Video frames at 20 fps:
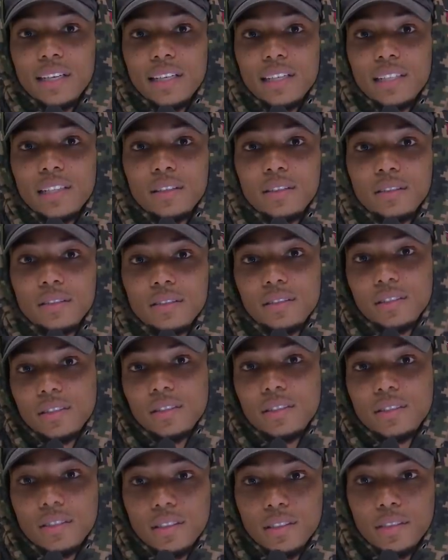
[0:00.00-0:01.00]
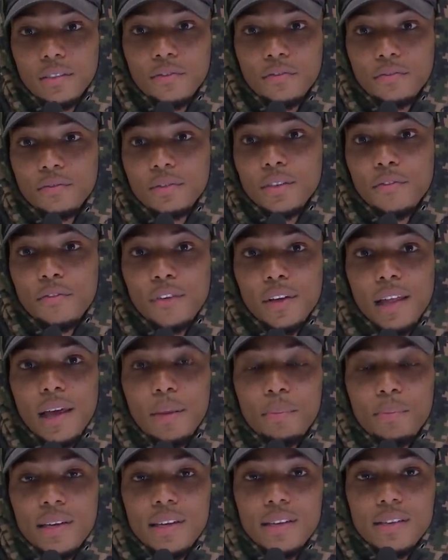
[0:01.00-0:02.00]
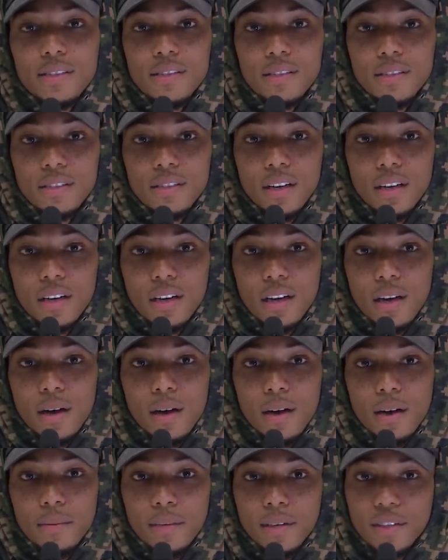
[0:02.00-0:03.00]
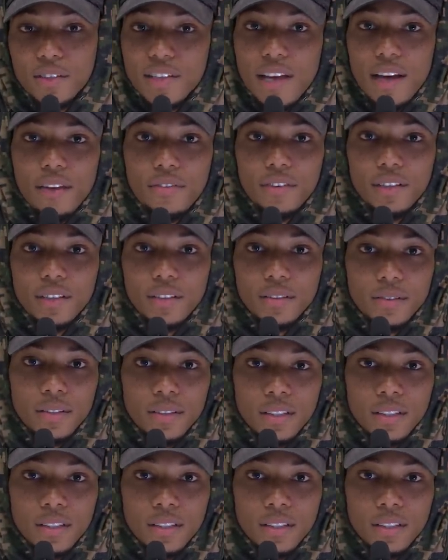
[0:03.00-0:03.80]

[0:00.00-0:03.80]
I need to to to, to feel at peace um, and just have fun.